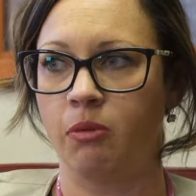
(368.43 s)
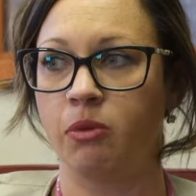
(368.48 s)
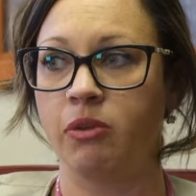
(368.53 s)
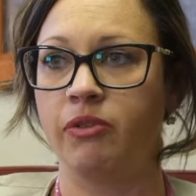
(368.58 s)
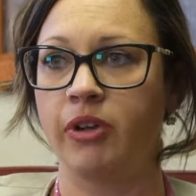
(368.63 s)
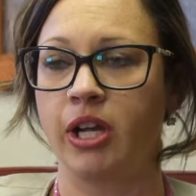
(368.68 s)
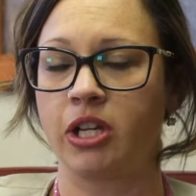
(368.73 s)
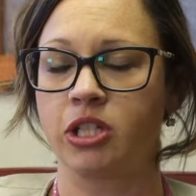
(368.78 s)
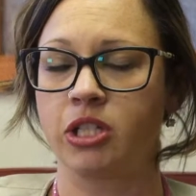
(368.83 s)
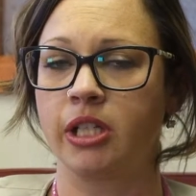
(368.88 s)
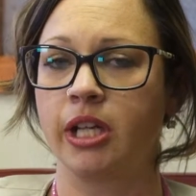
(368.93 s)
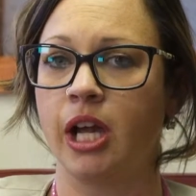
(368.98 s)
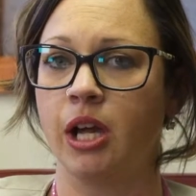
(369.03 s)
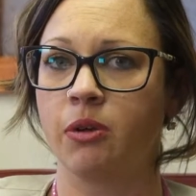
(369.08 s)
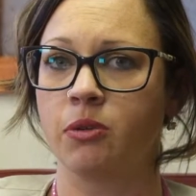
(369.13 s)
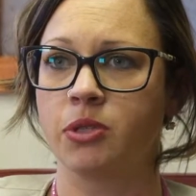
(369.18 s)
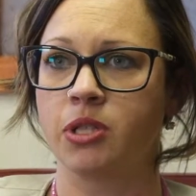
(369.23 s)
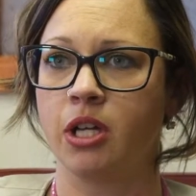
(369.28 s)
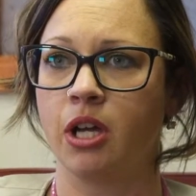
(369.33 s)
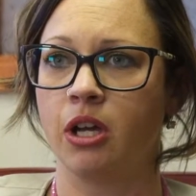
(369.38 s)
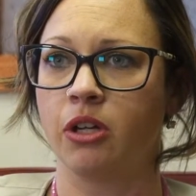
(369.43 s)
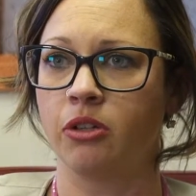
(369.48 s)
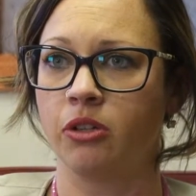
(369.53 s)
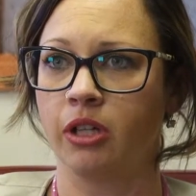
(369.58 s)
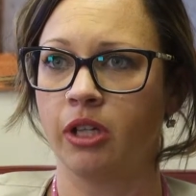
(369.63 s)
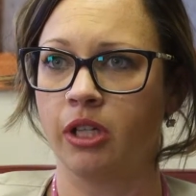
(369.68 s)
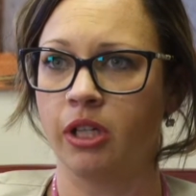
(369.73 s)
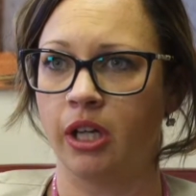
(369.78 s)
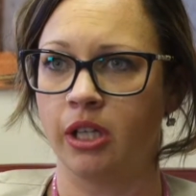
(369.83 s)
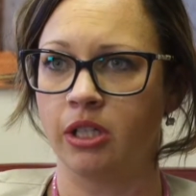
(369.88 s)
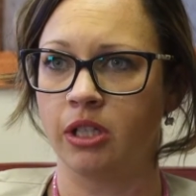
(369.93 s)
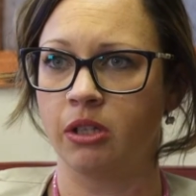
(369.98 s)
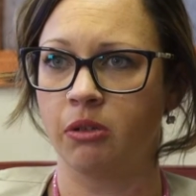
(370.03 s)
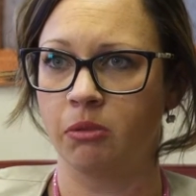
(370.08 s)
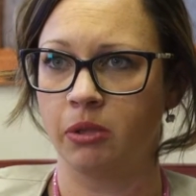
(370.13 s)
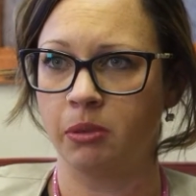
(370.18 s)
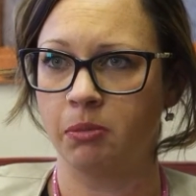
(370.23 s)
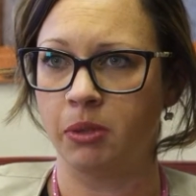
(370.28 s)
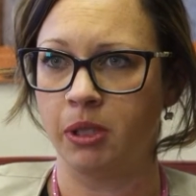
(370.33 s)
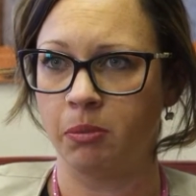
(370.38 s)
We've actually housed
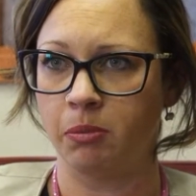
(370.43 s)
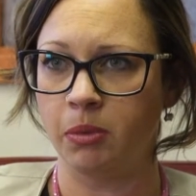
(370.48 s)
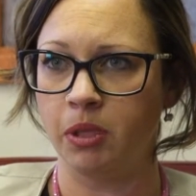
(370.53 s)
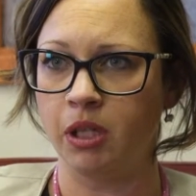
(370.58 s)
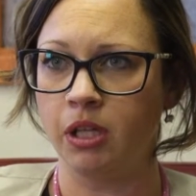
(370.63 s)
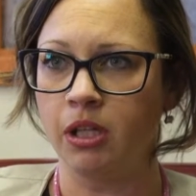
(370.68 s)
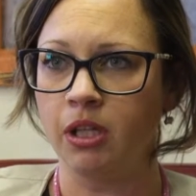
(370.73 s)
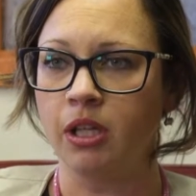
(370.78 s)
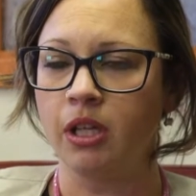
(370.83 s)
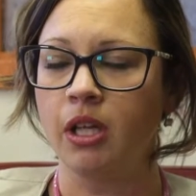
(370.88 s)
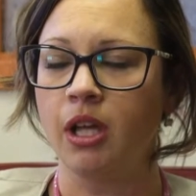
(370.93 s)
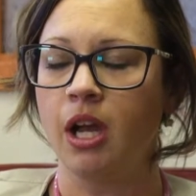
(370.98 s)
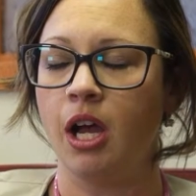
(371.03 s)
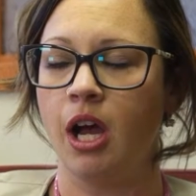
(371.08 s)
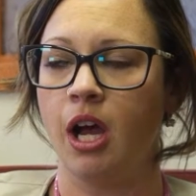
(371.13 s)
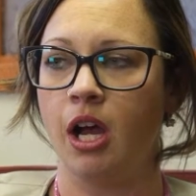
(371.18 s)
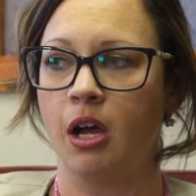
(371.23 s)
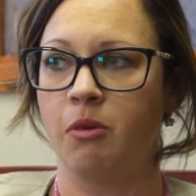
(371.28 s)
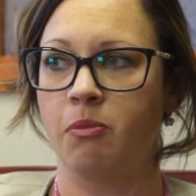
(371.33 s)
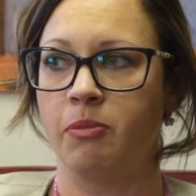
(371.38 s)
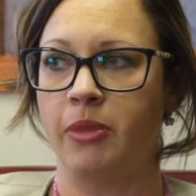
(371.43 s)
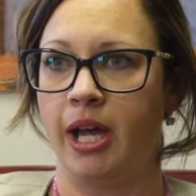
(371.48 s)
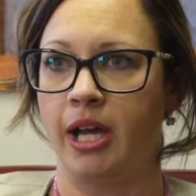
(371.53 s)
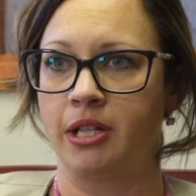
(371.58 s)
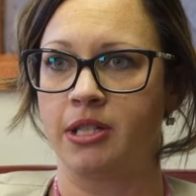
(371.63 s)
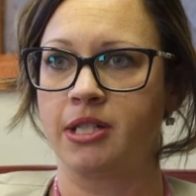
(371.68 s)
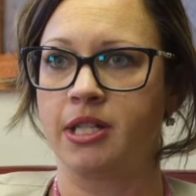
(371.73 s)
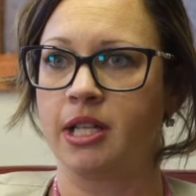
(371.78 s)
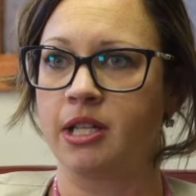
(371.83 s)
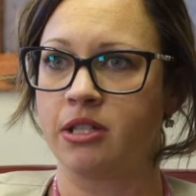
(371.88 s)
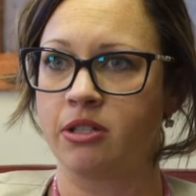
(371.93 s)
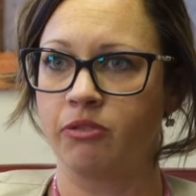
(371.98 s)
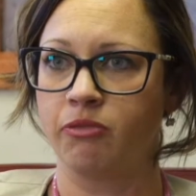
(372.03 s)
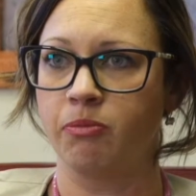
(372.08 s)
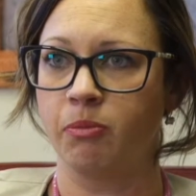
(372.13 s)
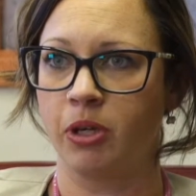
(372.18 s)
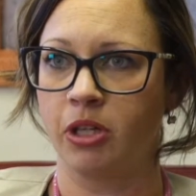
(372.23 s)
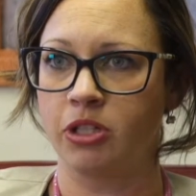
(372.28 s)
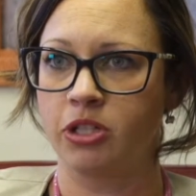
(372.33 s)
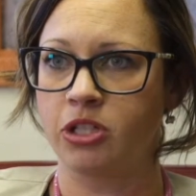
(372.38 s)
193 people. That's as
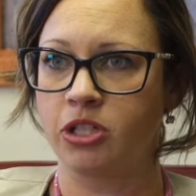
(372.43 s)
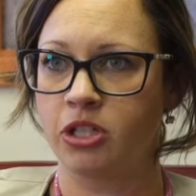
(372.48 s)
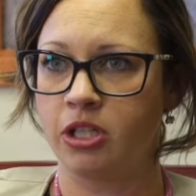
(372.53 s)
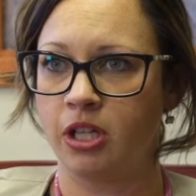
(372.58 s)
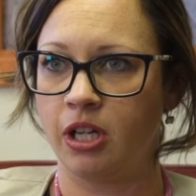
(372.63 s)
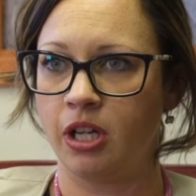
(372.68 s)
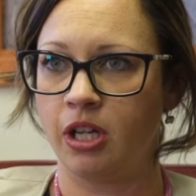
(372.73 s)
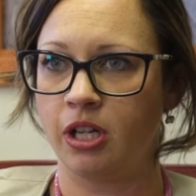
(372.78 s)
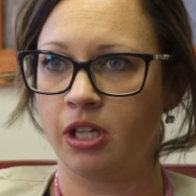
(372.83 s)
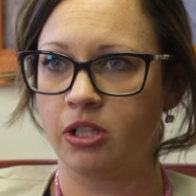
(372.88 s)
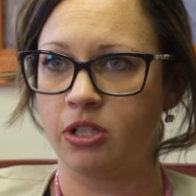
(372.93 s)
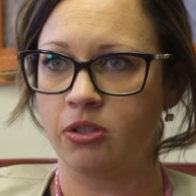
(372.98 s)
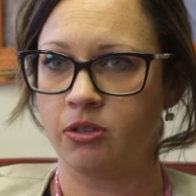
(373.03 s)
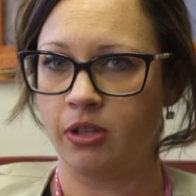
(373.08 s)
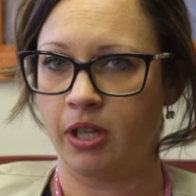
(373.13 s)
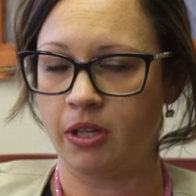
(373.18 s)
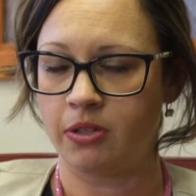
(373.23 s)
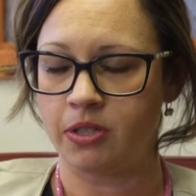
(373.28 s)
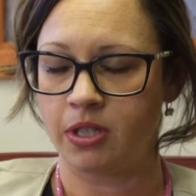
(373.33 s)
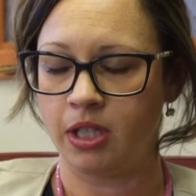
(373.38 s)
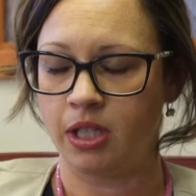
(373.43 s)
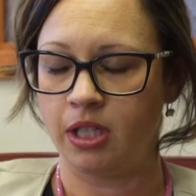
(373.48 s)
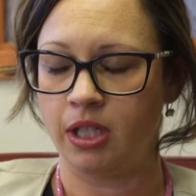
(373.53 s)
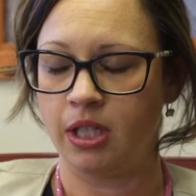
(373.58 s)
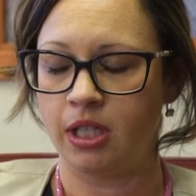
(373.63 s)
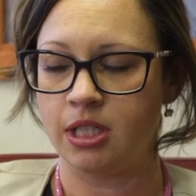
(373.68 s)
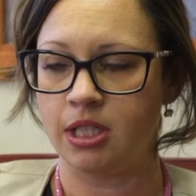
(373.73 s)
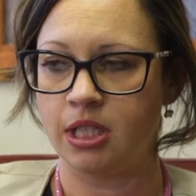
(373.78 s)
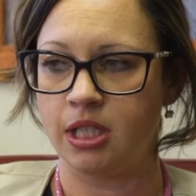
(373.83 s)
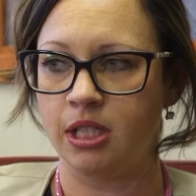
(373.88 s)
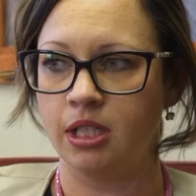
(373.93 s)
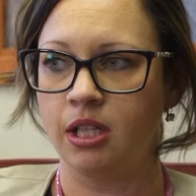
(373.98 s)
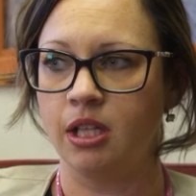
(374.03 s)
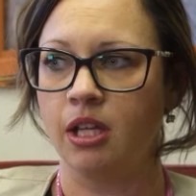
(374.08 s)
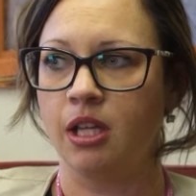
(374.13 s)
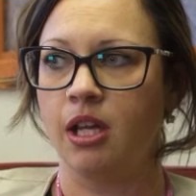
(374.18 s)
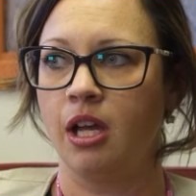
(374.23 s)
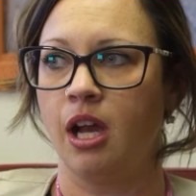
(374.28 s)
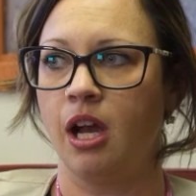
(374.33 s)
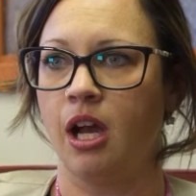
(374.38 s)
of March 2018.
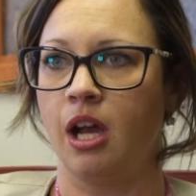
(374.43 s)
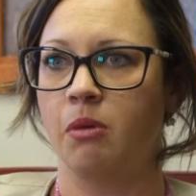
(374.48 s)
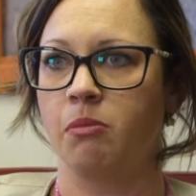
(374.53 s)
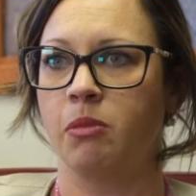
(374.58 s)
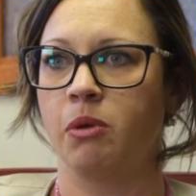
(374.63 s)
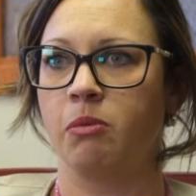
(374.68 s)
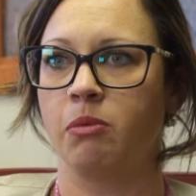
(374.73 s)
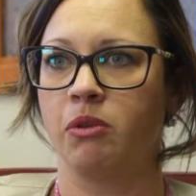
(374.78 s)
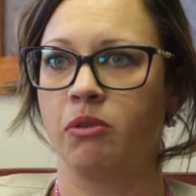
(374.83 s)
But